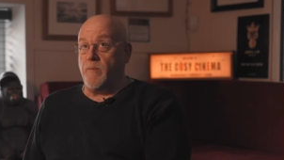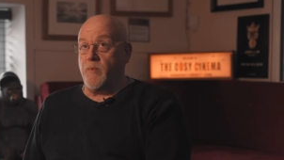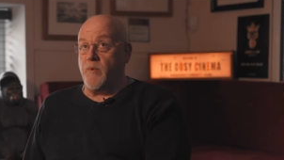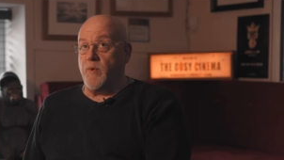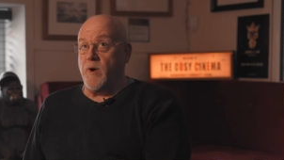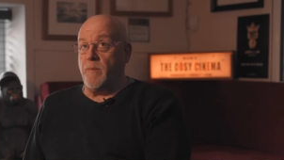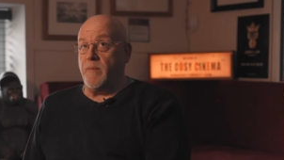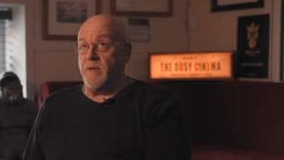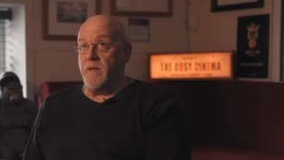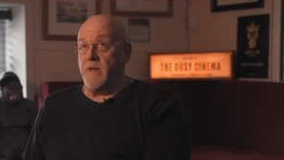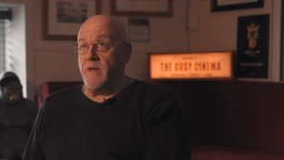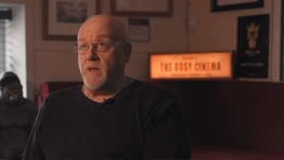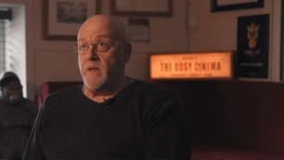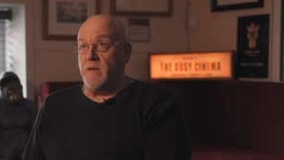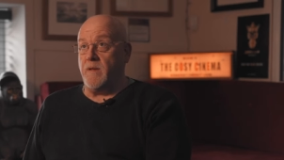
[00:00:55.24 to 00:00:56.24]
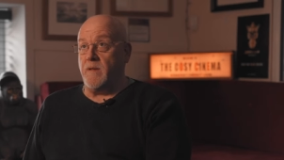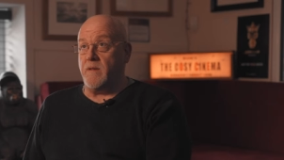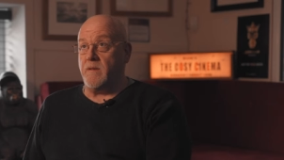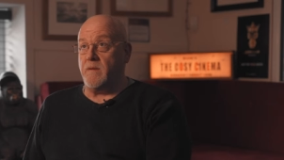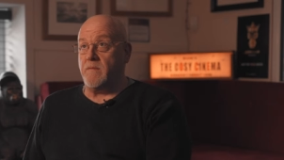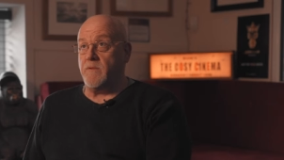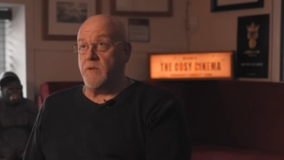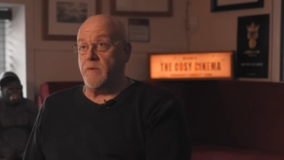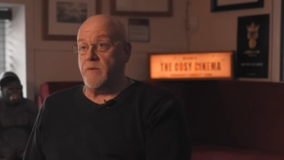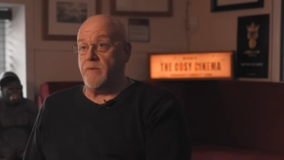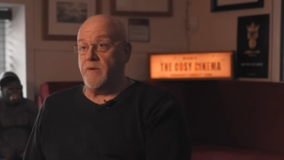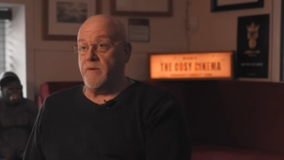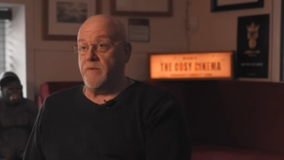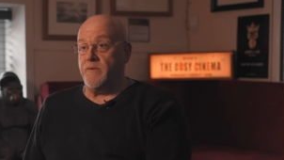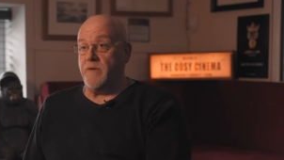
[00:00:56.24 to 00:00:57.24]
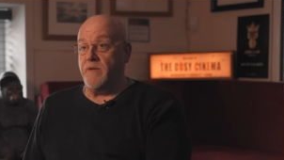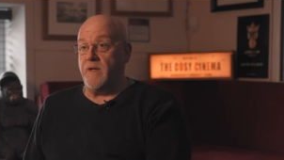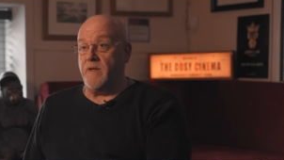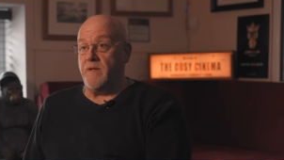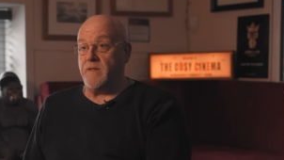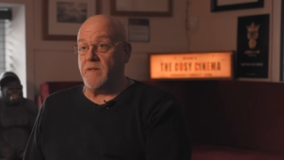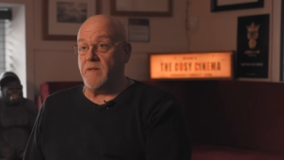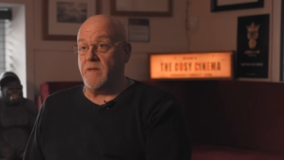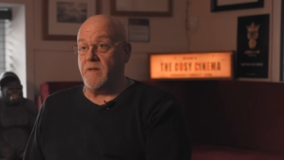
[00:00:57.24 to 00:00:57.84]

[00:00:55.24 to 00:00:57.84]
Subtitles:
probably 200 or 300 years